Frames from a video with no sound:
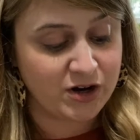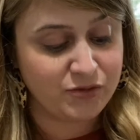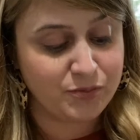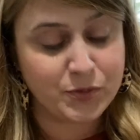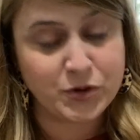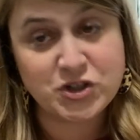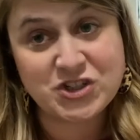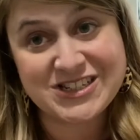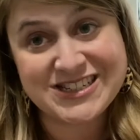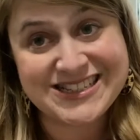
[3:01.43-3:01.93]
of
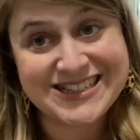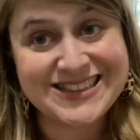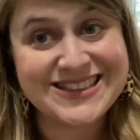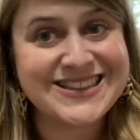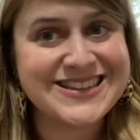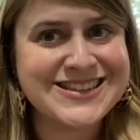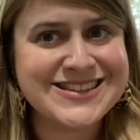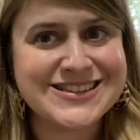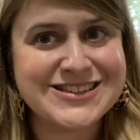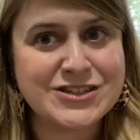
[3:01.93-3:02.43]
purchasing
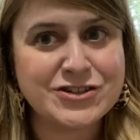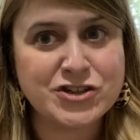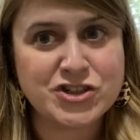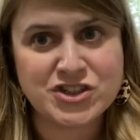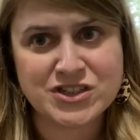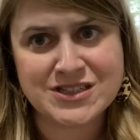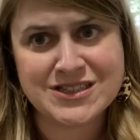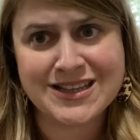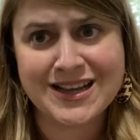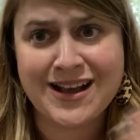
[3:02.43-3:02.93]
things that are
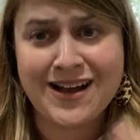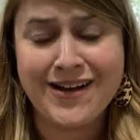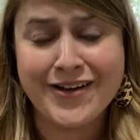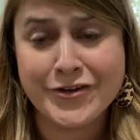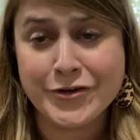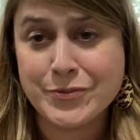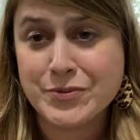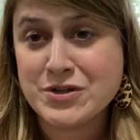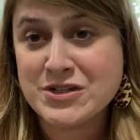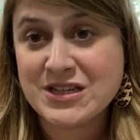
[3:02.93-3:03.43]
just like
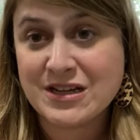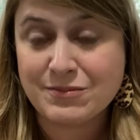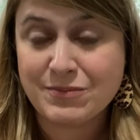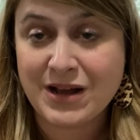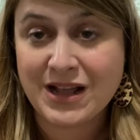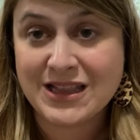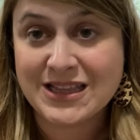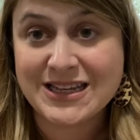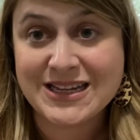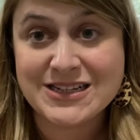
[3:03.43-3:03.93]
100%
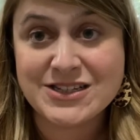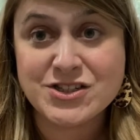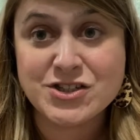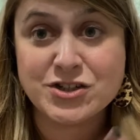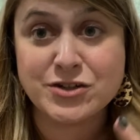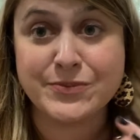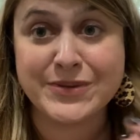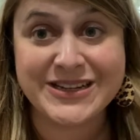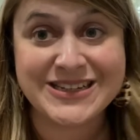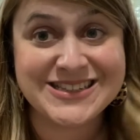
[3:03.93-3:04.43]

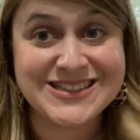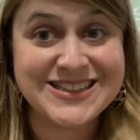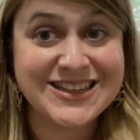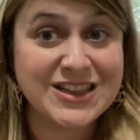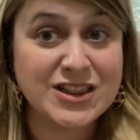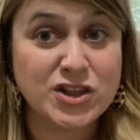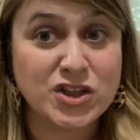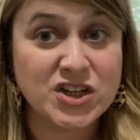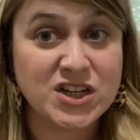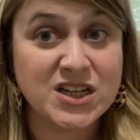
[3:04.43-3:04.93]
polyester because they
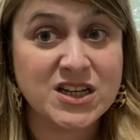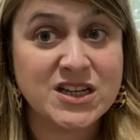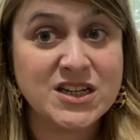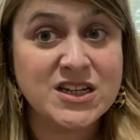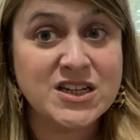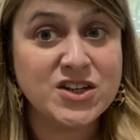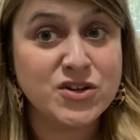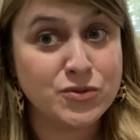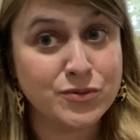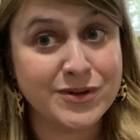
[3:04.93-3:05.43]
look
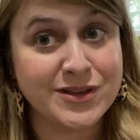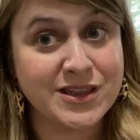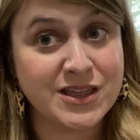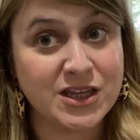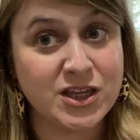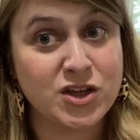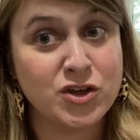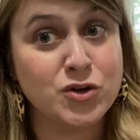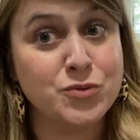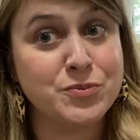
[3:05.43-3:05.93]
really
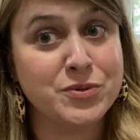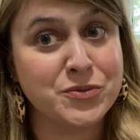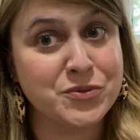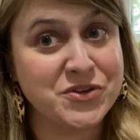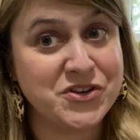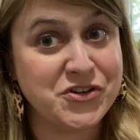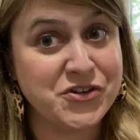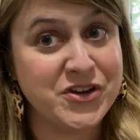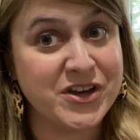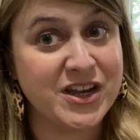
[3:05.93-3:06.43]
cute, but
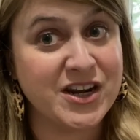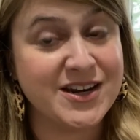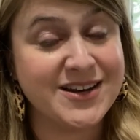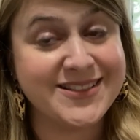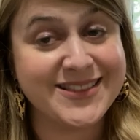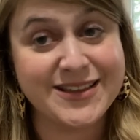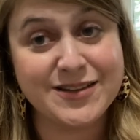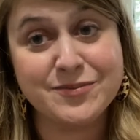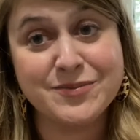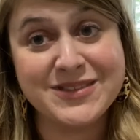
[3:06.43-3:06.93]
when you get
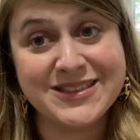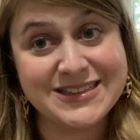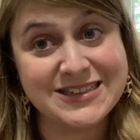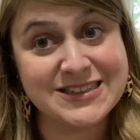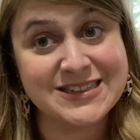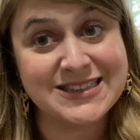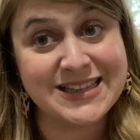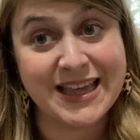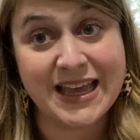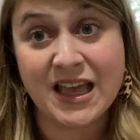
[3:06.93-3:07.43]
them,
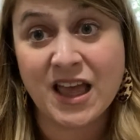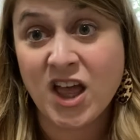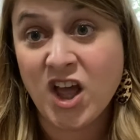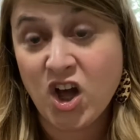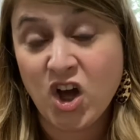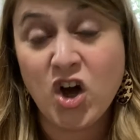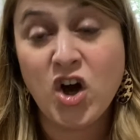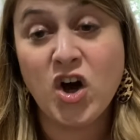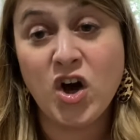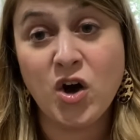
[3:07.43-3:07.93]
it's like,
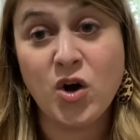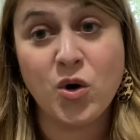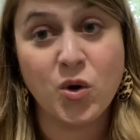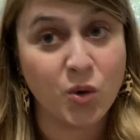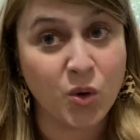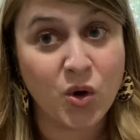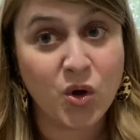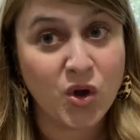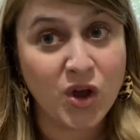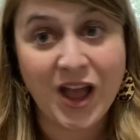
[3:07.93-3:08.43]

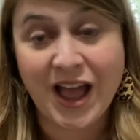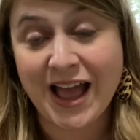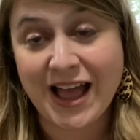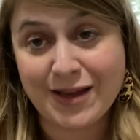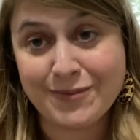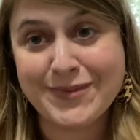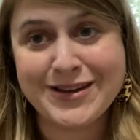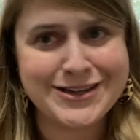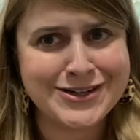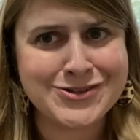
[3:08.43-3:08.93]
oh, I
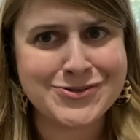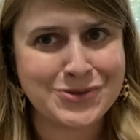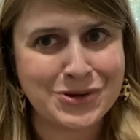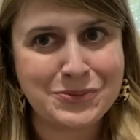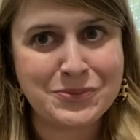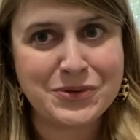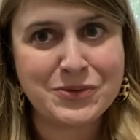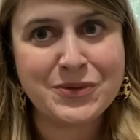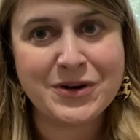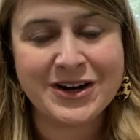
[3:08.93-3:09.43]
might as well
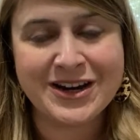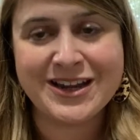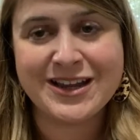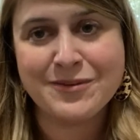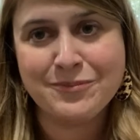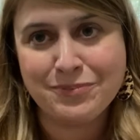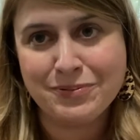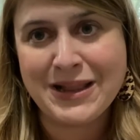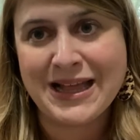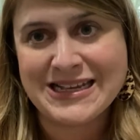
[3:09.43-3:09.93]
be wearing a
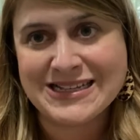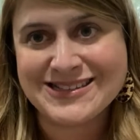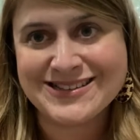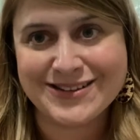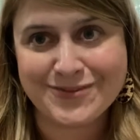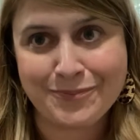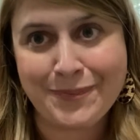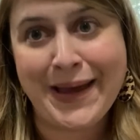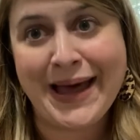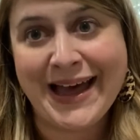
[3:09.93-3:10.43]

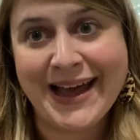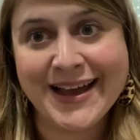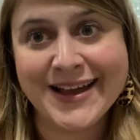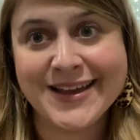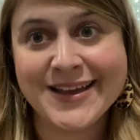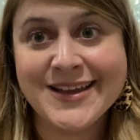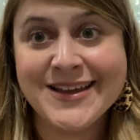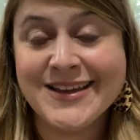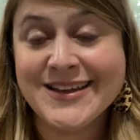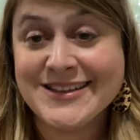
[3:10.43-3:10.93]
plastic bag.
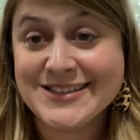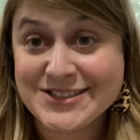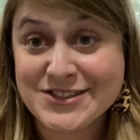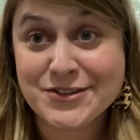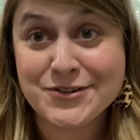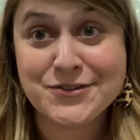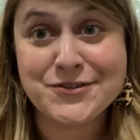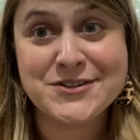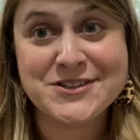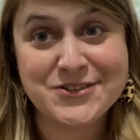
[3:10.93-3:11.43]

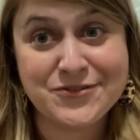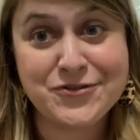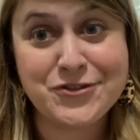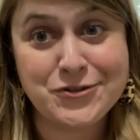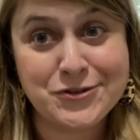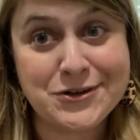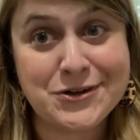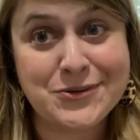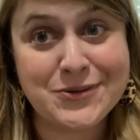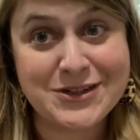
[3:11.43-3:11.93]
So if you
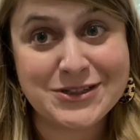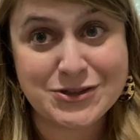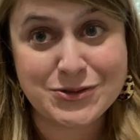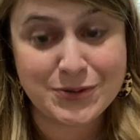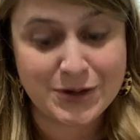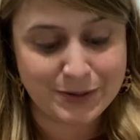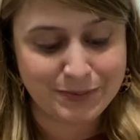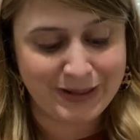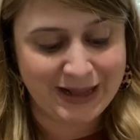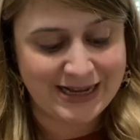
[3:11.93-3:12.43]
don't want to
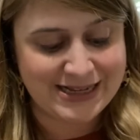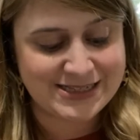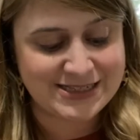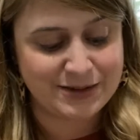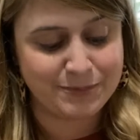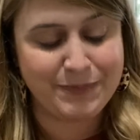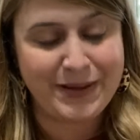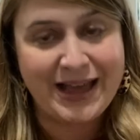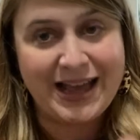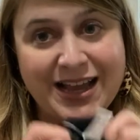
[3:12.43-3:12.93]
wear a
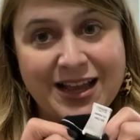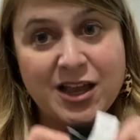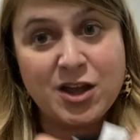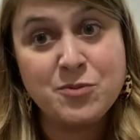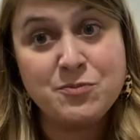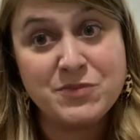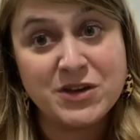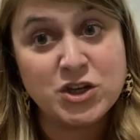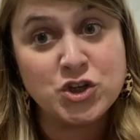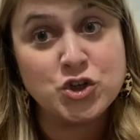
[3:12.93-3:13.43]
plastic bag,
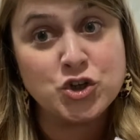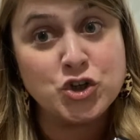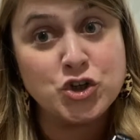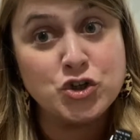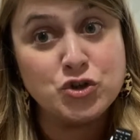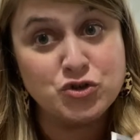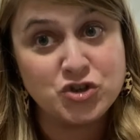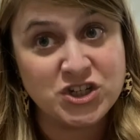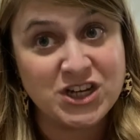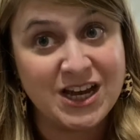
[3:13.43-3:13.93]
make sure
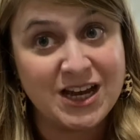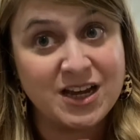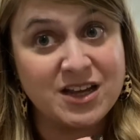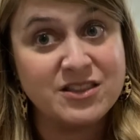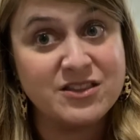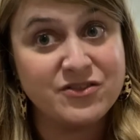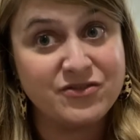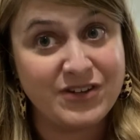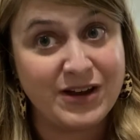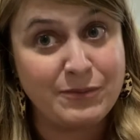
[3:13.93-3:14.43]
you check
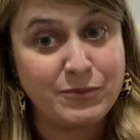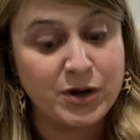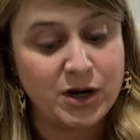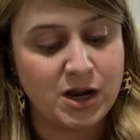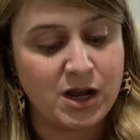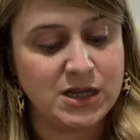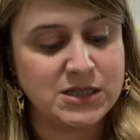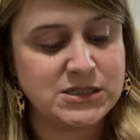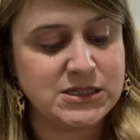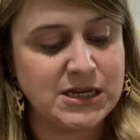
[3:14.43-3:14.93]
the fabric
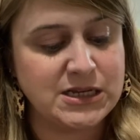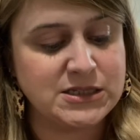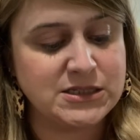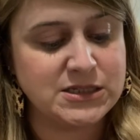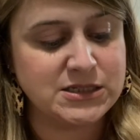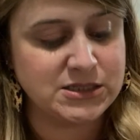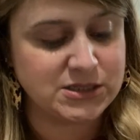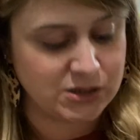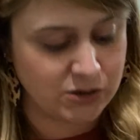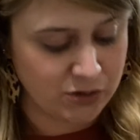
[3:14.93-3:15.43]
content.
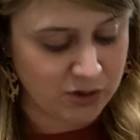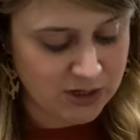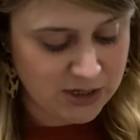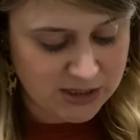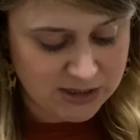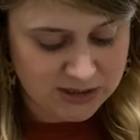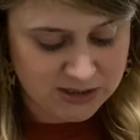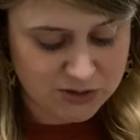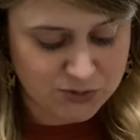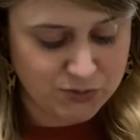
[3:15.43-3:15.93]
And so
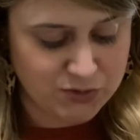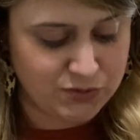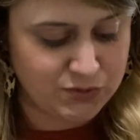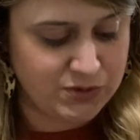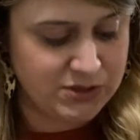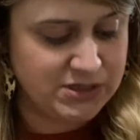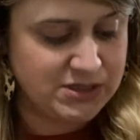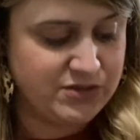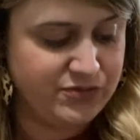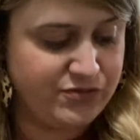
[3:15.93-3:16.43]
this one was